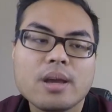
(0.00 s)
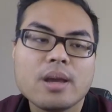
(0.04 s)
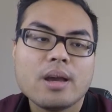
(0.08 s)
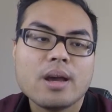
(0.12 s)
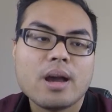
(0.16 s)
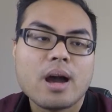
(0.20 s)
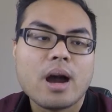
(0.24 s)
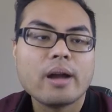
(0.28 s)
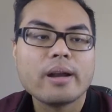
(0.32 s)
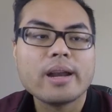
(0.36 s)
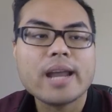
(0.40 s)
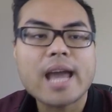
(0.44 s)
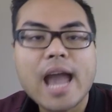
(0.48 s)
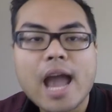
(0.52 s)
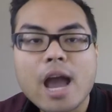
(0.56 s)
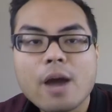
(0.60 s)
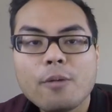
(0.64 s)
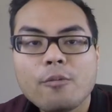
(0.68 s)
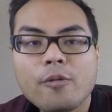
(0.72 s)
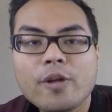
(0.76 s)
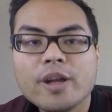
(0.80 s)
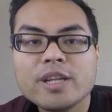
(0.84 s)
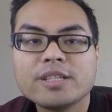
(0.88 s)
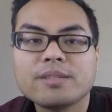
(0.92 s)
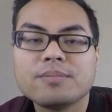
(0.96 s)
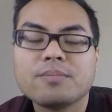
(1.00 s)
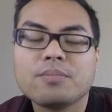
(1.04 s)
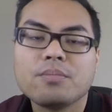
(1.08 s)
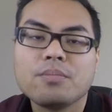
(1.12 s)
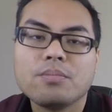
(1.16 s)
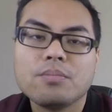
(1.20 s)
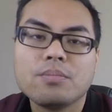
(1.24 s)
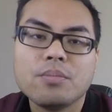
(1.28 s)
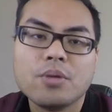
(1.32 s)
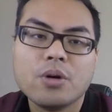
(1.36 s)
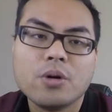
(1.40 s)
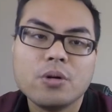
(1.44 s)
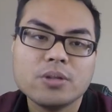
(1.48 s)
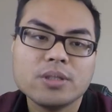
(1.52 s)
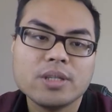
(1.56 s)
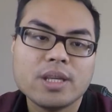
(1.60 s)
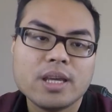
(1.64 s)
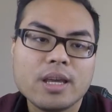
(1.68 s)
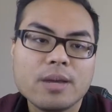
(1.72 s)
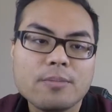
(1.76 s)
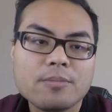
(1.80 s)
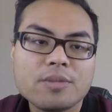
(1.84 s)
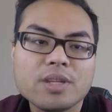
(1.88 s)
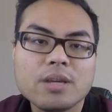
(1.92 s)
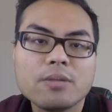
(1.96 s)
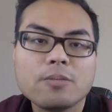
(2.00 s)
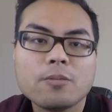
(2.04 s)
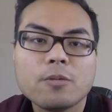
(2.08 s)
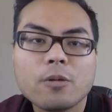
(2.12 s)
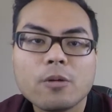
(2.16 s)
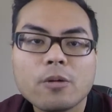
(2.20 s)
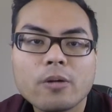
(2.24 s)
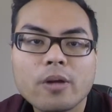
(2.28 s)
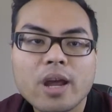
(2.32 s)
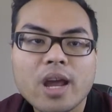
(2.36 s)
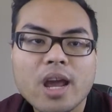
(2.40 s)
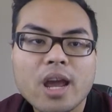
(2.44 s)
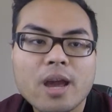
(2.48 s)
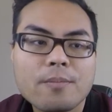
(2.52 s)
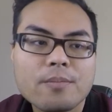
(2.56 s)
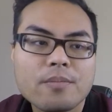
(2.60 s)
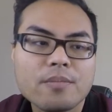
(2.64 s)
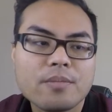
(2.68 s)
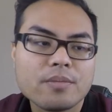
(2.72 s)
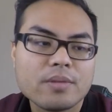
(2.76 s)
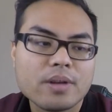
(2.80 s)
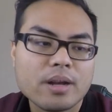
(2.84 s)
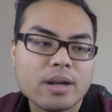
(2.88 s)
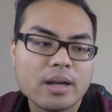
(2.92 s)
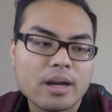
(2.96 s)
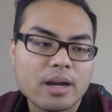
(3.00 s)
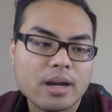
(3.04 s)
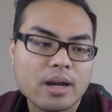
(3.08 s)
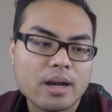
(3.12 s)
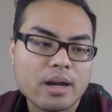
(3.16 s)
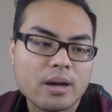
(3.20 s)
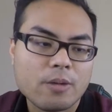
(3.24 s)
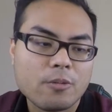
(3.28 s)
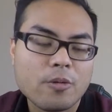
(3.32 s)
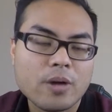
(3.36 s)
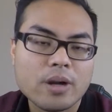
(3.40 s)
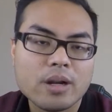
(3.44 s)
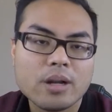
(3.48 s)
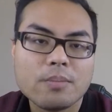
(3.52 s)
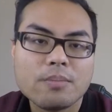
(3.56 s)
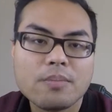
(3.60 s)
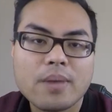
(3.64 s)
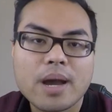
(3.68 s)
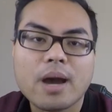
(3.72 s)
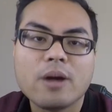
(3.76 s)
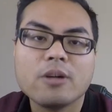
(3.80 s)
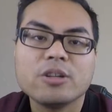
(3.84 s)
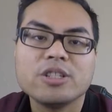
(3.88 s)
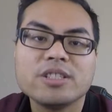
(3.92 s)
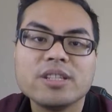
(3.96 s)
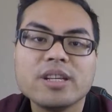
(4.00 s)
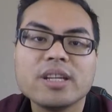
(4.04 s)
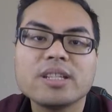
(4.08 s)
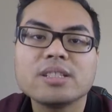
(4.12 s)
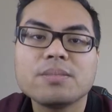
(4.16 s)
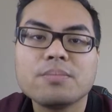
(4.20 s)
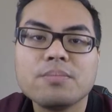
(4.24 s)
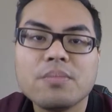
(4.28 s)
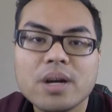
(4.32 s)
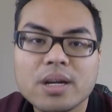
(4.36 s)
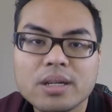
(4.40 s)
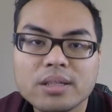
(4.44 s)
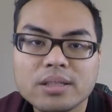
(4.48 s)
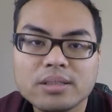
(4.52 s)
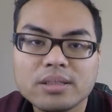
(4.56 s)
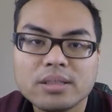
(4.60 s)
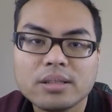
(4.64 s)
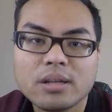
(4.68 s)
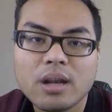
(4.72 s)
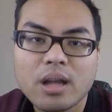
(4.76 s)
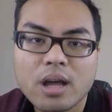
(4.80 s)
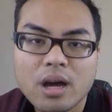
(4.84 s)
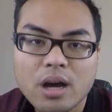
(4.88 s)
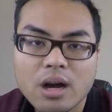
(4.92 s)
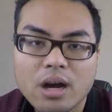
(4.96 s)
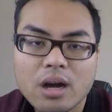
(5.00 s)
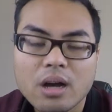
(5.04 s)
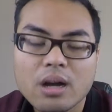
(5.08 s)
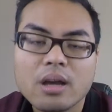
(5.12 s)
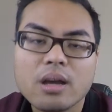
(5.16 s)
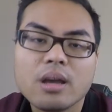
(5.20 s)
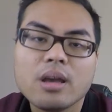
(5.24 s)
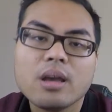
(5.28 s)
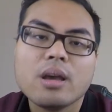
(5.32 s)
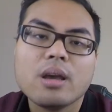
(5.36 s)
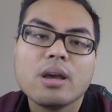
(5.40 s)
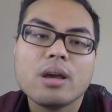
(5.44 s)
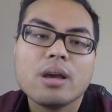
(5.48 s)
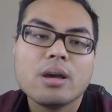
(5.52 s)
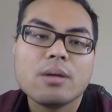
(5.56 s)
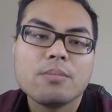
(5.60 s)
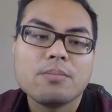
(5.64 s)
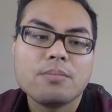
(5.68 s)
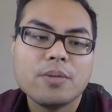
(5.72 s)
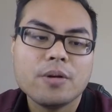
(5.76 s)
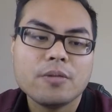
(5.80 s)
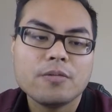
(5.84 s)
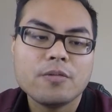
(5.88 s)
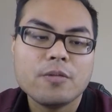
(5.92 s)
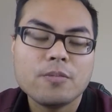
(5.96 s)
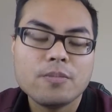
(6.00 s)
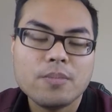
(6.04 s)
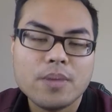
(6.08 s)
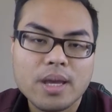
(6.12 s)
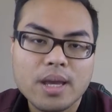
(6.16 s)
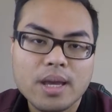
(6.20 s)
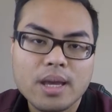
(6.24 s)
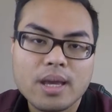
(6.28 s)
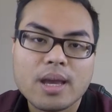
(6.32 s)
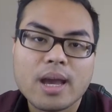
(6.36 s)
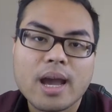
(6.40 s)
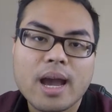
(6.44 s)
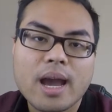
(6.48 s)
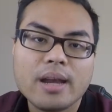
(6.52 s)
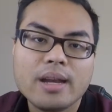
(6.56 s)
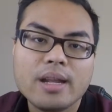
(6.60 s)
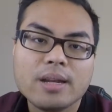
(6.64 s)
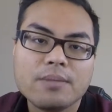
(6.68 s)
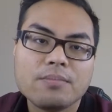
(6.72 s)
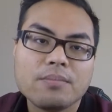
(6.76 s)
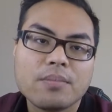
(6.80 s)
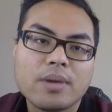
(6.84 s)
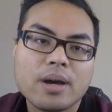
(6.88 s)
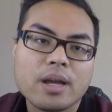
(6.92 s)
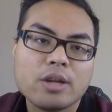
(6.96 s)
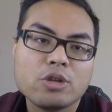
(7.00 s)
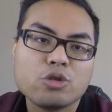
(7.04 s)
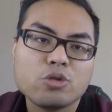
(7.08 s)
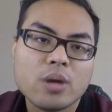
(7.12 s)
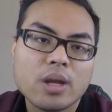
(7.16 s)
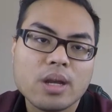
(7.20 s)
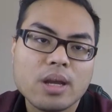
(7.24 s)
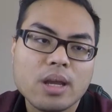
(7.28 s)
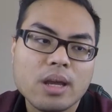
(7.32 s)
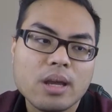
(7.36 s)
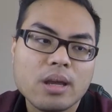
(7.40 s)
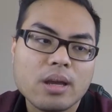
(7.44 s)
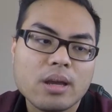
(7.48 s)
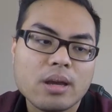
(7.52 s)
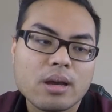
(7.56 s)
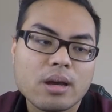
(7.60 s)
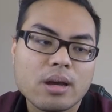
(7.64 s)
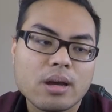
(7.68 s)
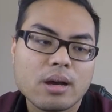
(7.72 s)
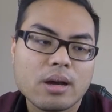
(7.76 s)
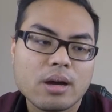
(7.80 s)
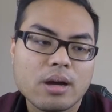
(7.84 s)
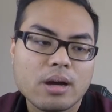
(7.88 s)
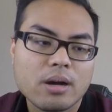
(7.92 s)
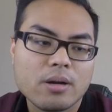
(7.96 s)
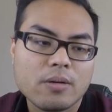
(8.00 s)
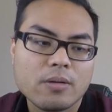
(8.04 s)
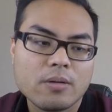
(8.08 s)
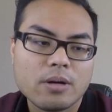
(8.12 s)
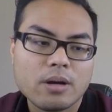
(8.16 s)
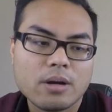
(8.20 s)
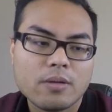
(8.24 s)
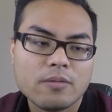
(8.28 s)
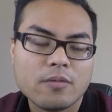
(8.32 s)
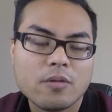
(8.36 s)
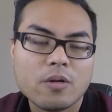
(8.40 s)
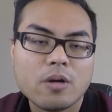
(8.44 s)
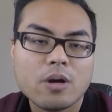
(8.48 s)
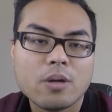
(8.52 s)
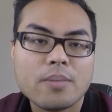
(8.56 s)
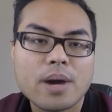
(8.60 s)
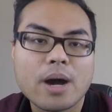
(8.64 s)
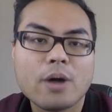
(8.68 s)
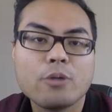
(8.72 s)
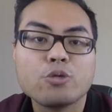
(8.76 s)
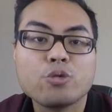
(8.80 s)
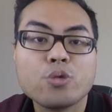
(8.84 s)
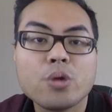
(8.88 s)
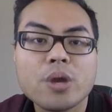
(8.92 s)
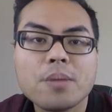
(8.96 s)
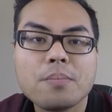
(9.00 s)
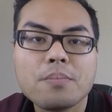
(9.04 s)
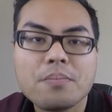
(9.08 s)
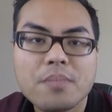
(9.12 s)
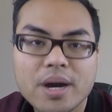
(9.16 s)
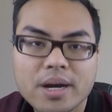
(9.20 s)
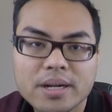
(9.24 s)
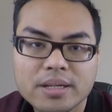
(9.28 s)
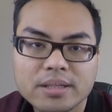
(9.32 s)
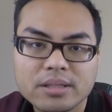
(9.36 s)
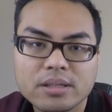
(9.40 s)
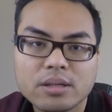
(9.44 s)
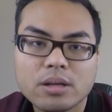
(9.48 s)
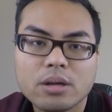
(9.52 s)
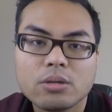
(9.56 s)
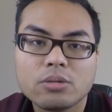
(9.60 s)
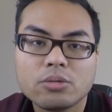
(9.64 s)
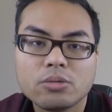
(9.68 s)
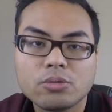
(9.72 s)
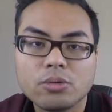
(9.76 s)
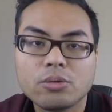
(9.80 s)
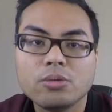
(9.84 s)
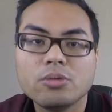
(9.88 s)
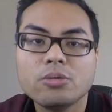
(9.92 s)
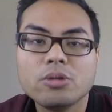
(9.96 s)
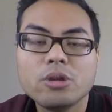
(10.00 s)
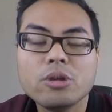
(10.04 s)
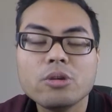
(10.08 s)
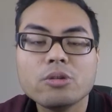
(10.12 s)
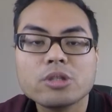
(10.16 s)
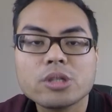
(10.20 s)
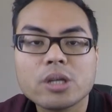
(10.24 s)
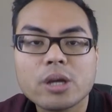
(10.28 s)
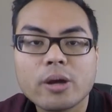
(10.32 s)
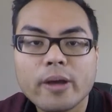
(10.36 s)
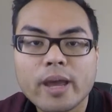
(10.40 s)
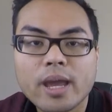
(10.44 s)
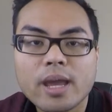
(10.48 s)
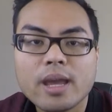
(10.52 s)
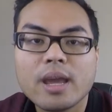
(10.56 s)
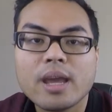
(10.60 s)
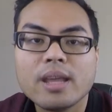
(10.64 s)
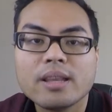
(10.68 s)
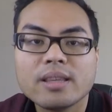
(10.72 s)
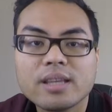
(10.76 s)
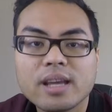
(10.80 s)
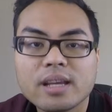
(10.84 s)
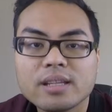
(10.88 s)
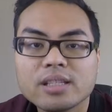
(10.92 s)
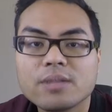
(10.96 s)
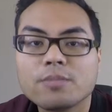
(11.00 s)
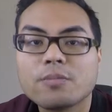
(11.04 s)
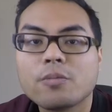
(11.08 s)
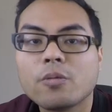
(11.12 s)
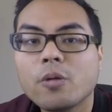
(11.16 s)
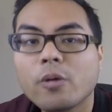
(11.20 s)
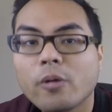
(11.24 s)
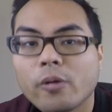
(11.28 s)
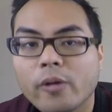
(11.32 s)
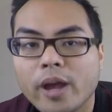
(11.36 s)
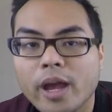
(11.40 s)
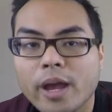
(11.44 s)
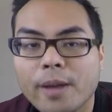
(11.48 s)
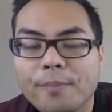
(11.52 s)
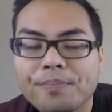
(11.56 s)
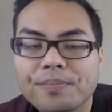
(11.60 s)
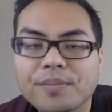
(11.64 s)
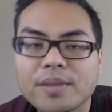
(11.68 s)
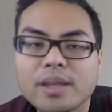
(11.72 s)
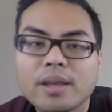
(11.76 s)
On average, most EMT programs run about 6 months long, but for me, I did my training for about 3 months through UCLA intensive program.